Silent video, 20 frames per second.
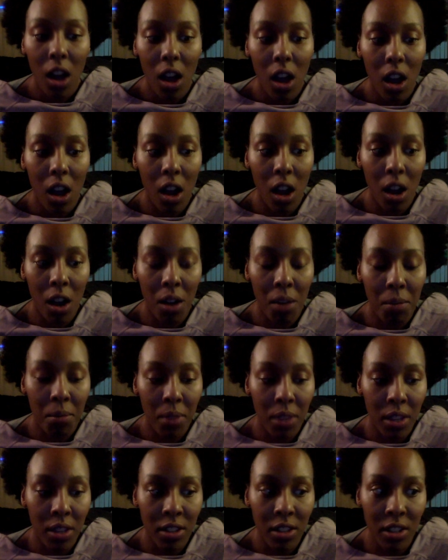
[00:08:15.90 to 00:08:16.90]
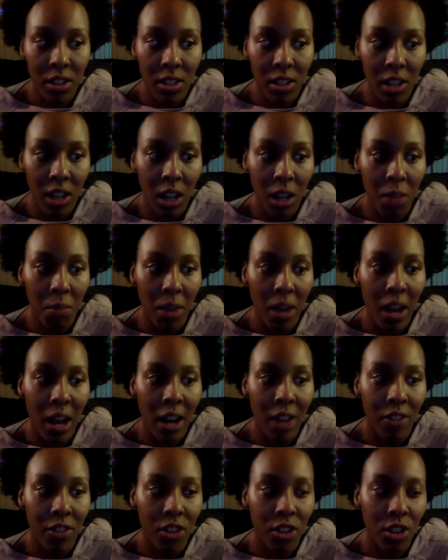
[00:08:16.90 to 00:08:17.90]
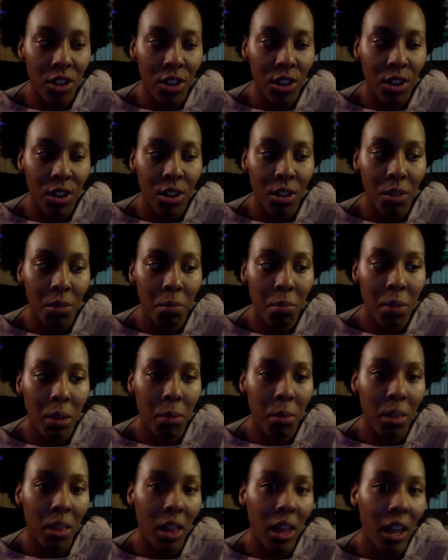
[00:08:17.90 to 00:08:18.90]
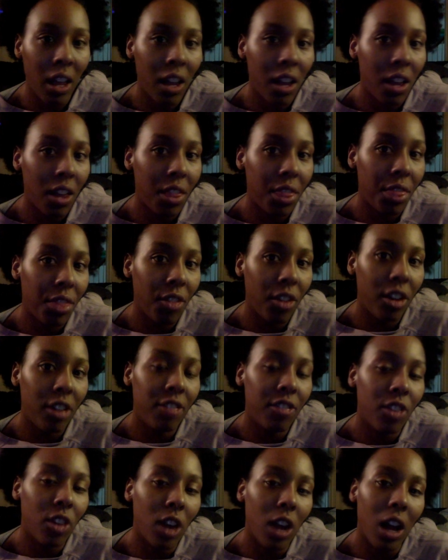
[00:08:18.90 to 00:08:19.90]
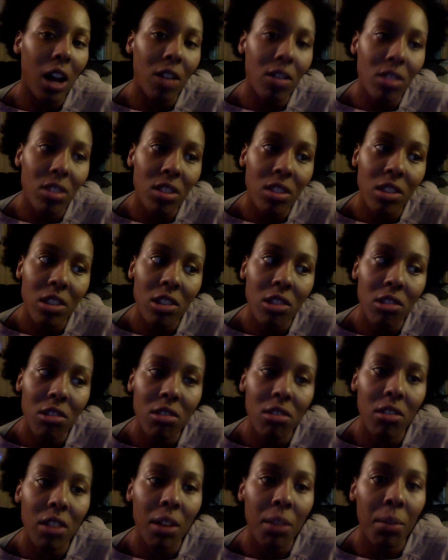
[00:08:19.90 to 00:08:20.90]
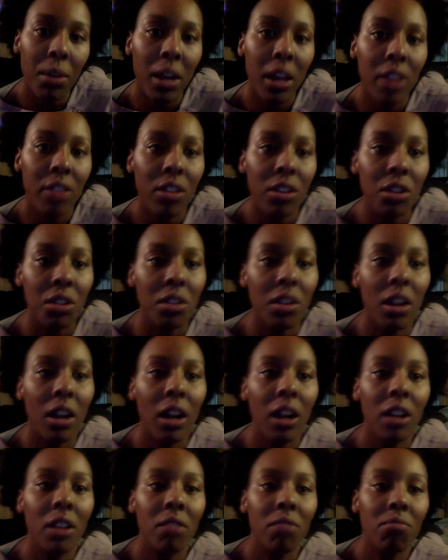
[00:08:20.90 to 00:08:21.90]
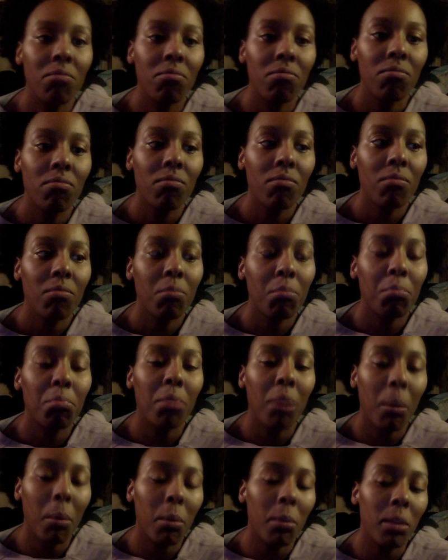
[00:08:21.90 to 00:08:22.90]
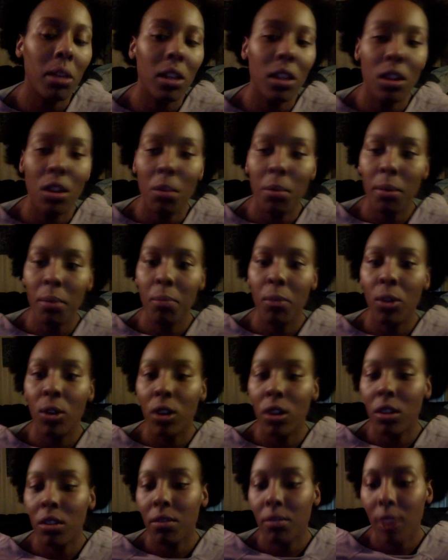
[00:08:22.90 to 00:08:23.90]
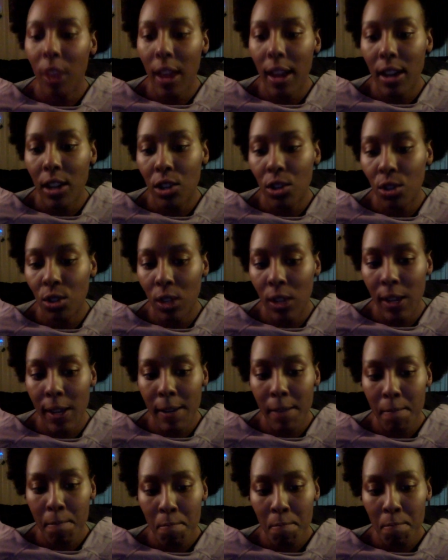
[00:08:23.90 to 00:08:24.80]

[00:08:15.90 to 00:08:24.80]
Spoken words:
And this came after probably like 3 or 4 houses that we had looked at. Probably a little bit more, actually.